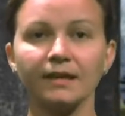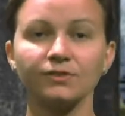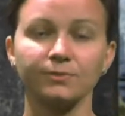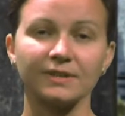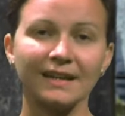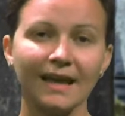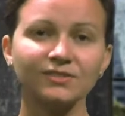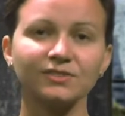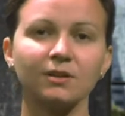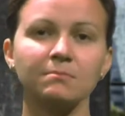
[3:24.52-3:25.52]
So the
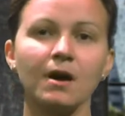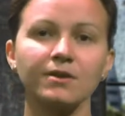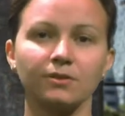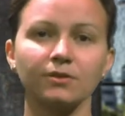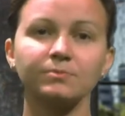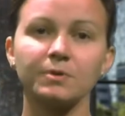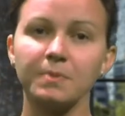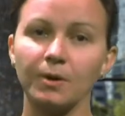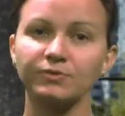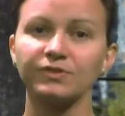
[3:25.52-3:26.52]
classical model
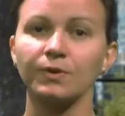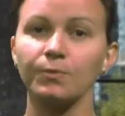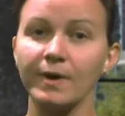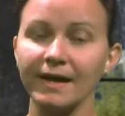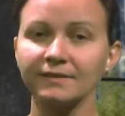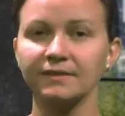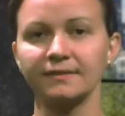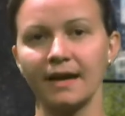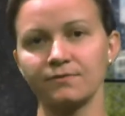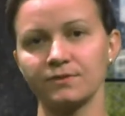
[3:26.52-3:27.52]
proposes a weighted
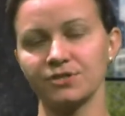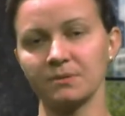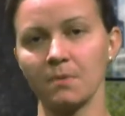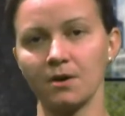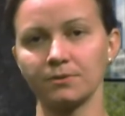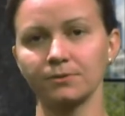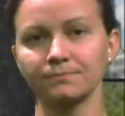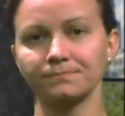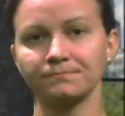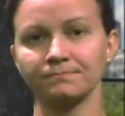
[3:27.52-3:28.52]
averaging model,
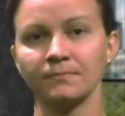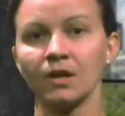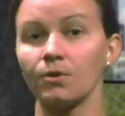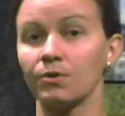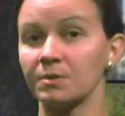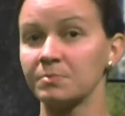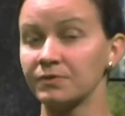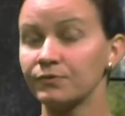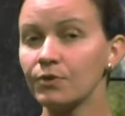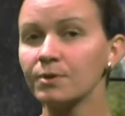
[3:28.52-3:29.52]
or a
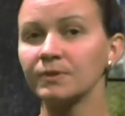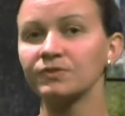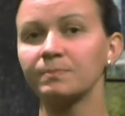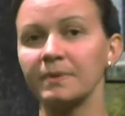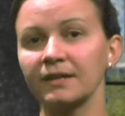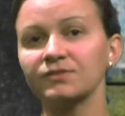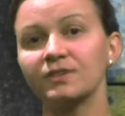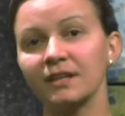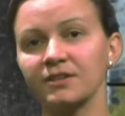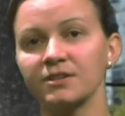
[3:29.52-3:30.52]
performance-based
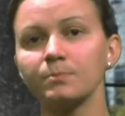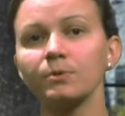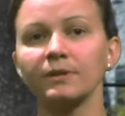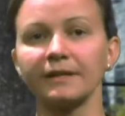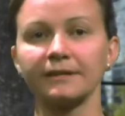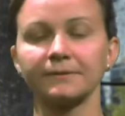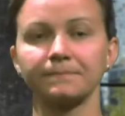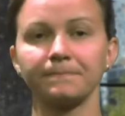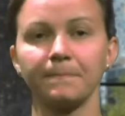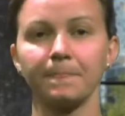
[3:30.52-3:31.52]
linear pooling.
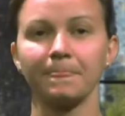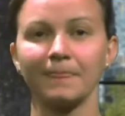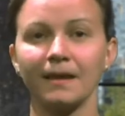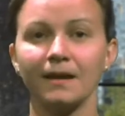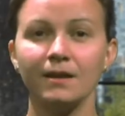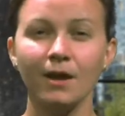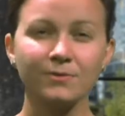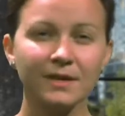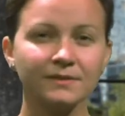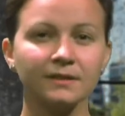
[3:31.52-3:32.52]
Note
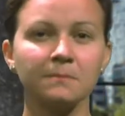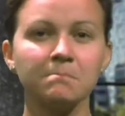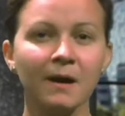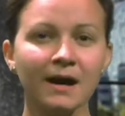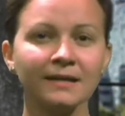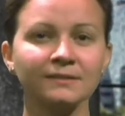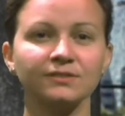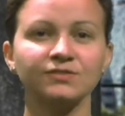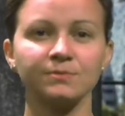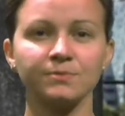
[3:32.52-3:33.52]
that the combined
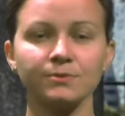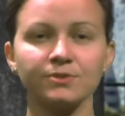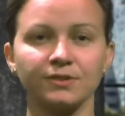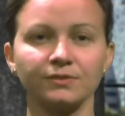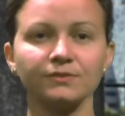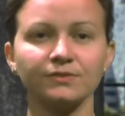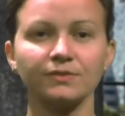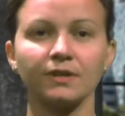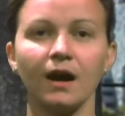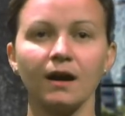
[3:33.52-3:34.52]
distributions
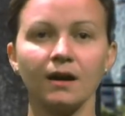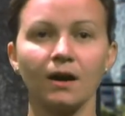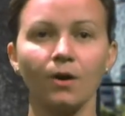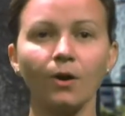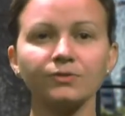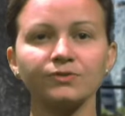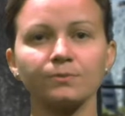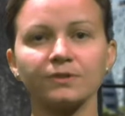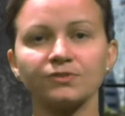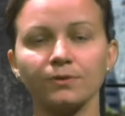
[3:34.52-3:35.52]
also
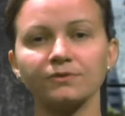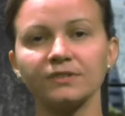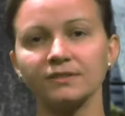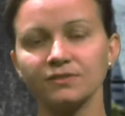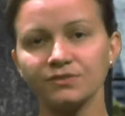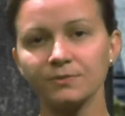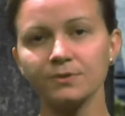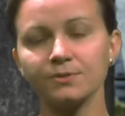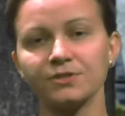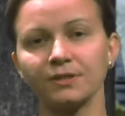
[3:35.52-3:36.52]
result in a
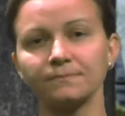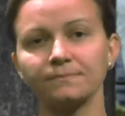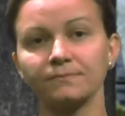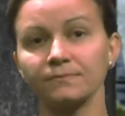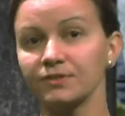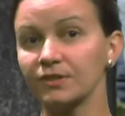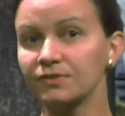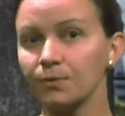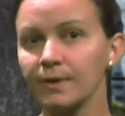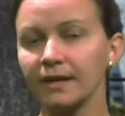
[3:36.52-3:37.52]
distribution, since
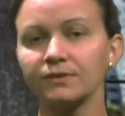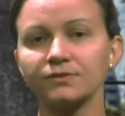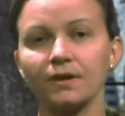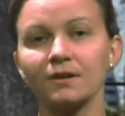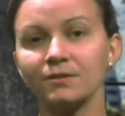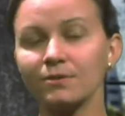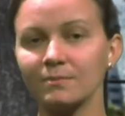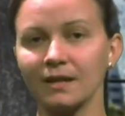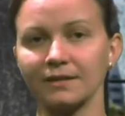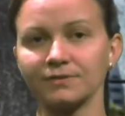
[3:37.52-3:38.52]
the weights are
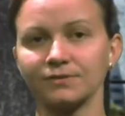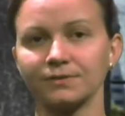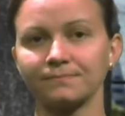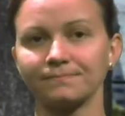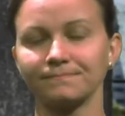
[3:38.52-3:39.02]
normalized.